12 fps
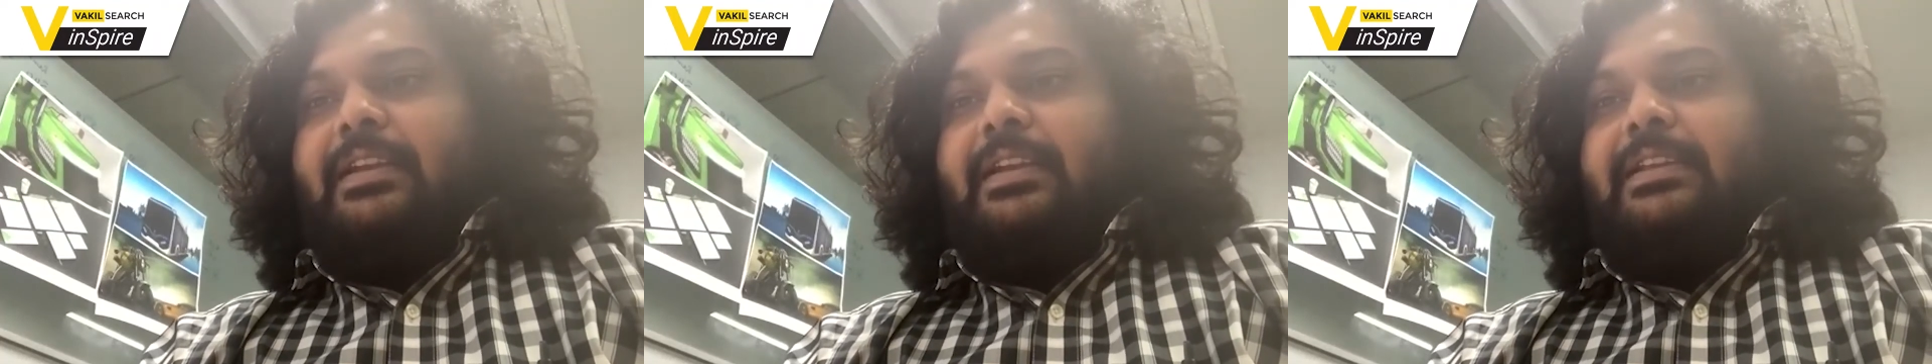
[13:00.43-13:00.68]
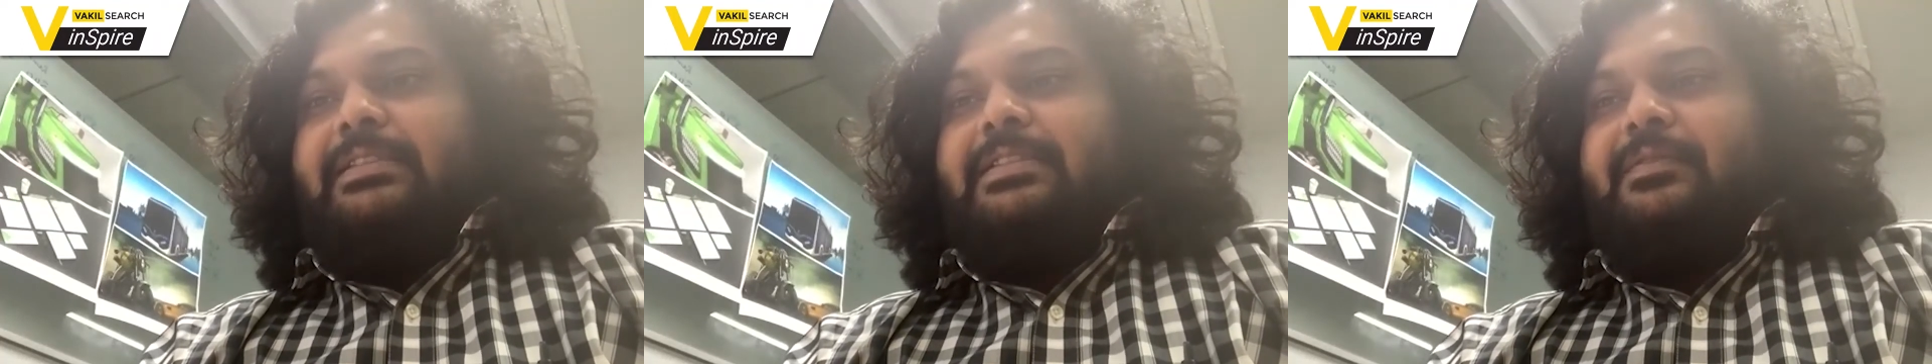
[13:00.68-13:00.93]

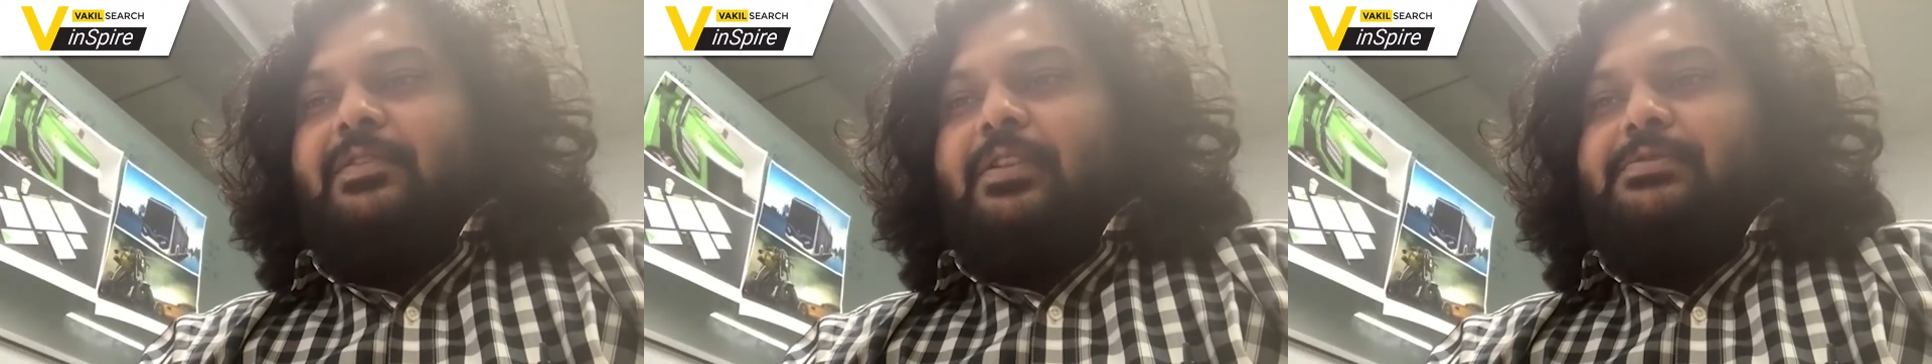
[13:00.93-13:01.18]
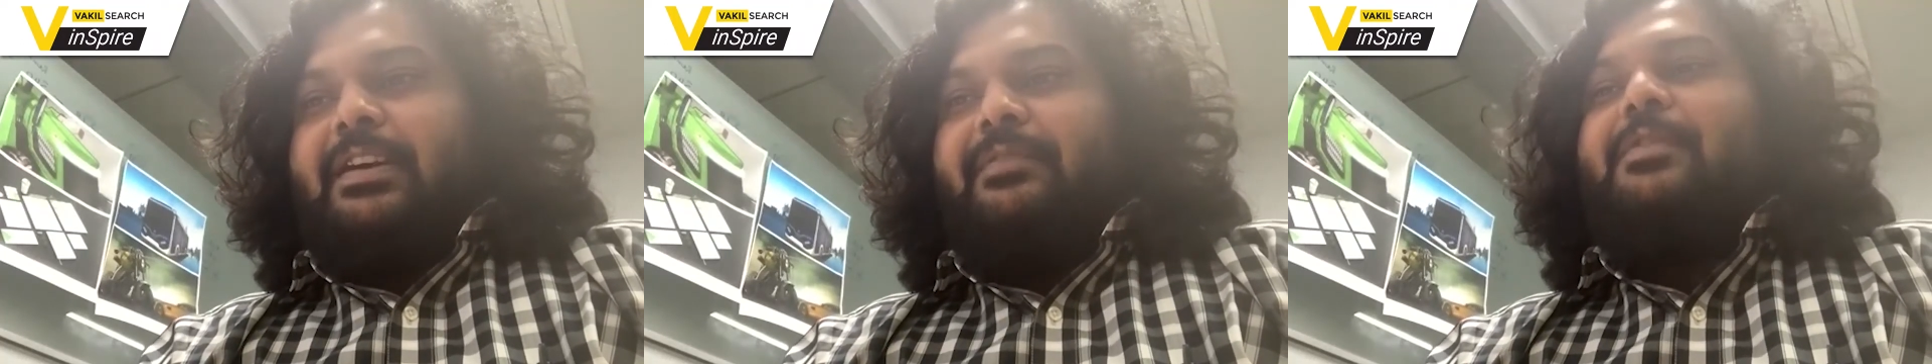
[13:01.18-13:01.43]
you'll also have to
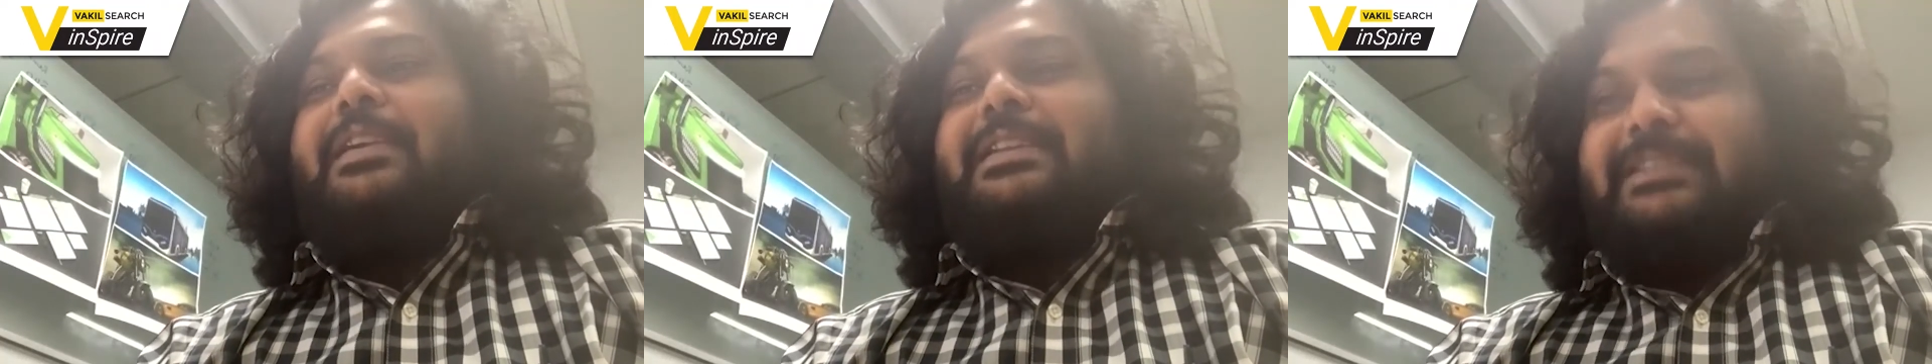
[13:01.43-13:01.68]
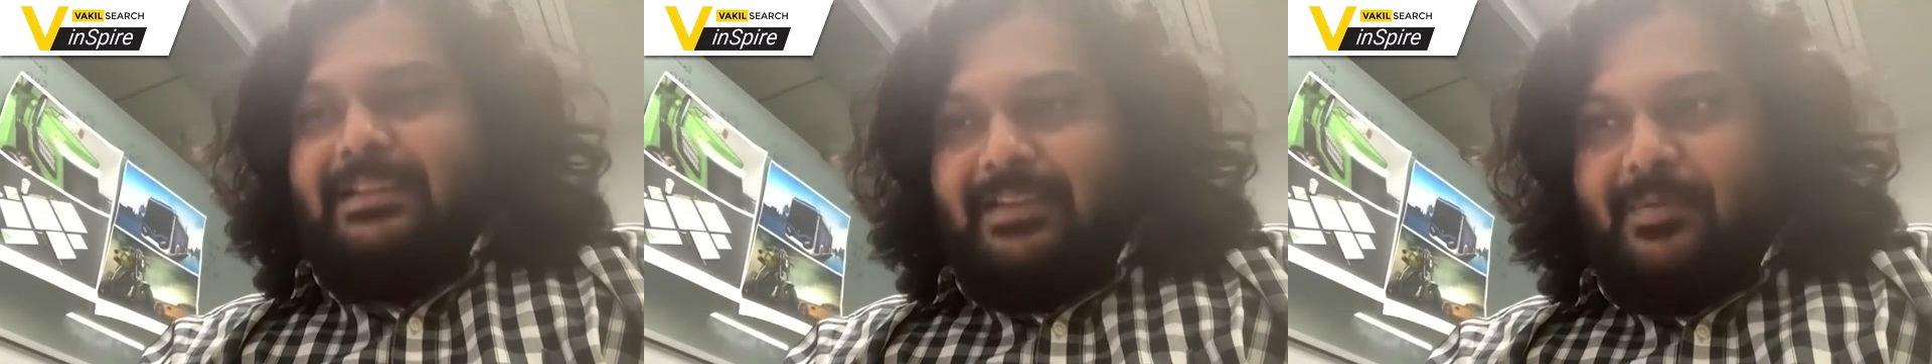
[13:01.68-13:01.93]
understand the
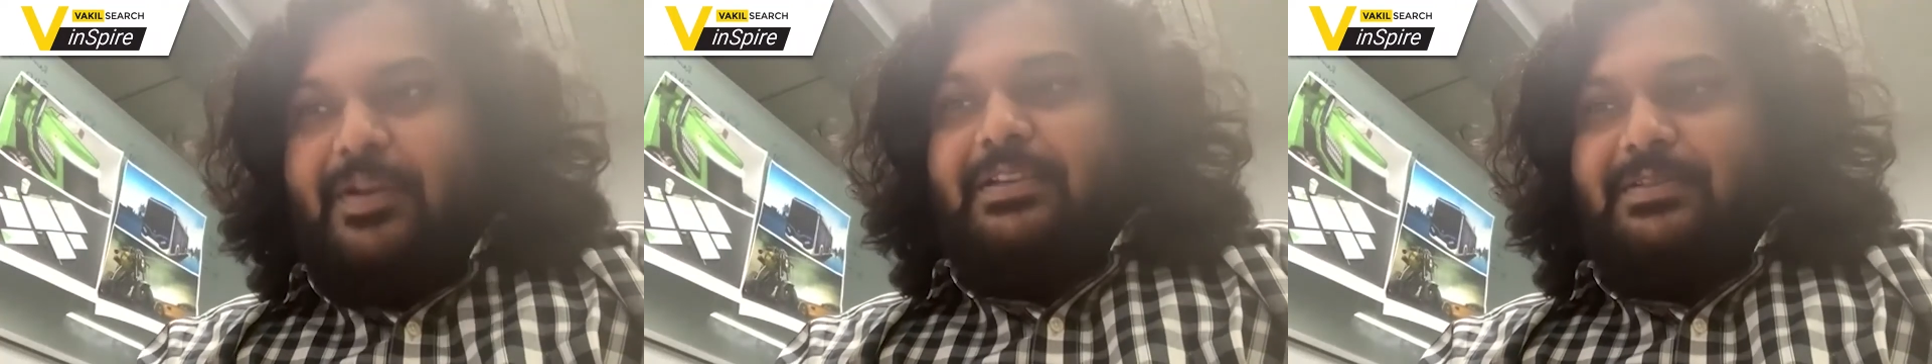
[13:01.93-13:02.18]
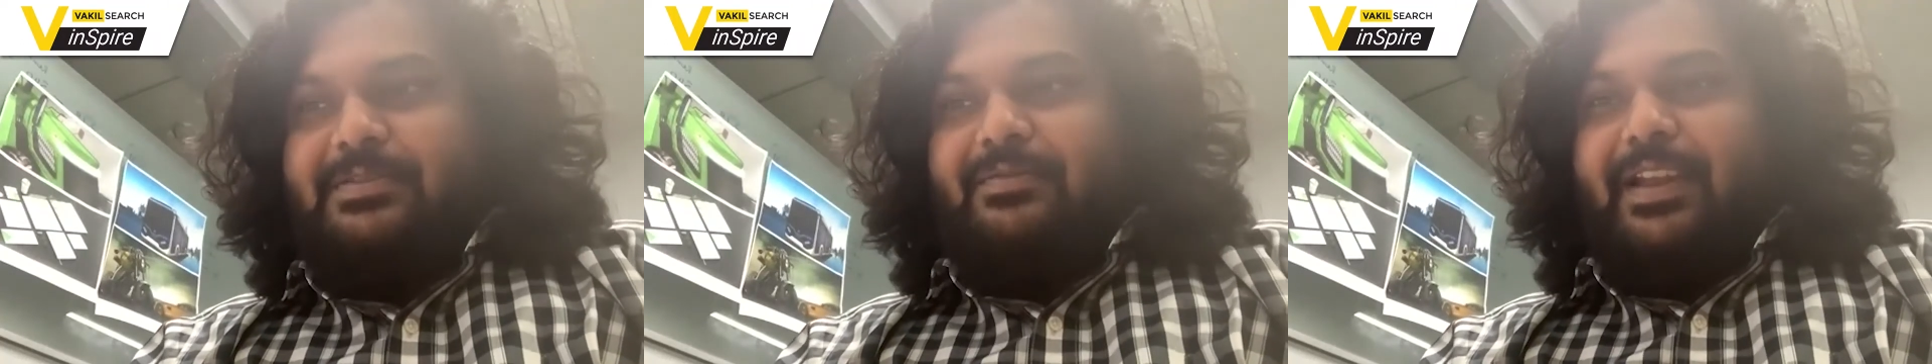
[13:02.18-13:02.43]
repercussions of
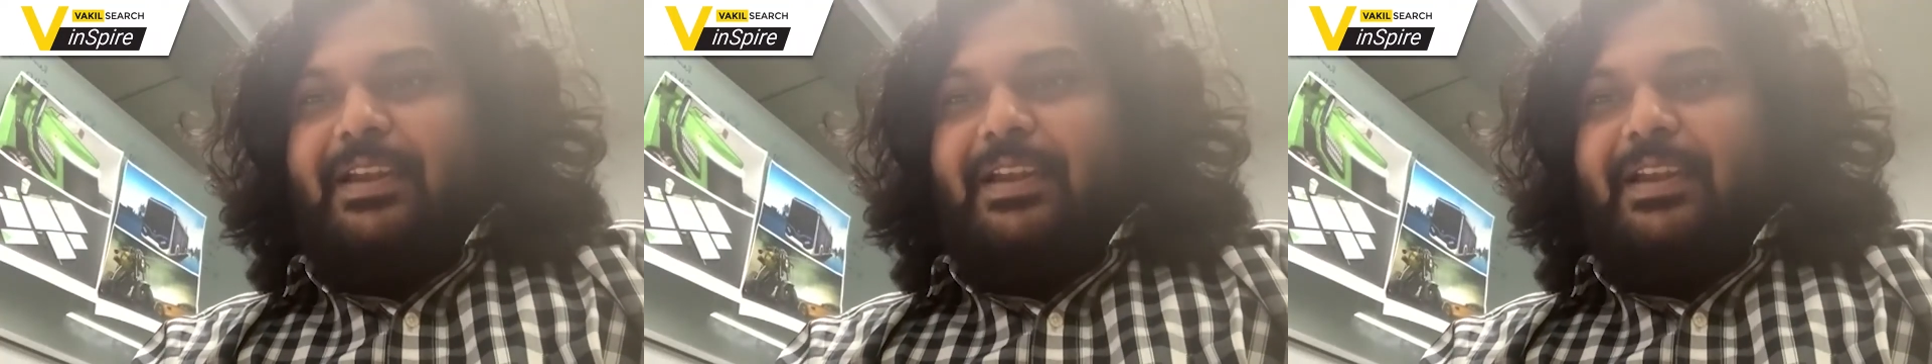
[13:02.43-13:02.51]
that.